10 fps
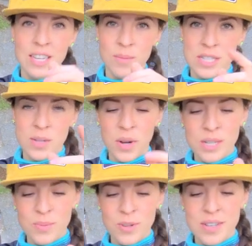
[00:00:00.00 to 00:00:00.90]
You'd be
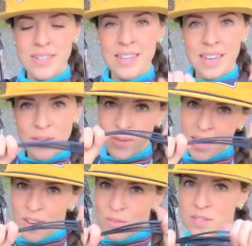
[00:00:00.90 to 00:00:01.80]
surprised what you can save with a
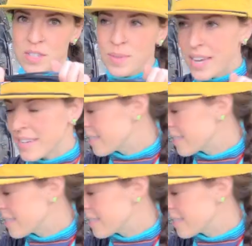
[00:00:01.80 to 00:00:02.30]
handful of zip ties.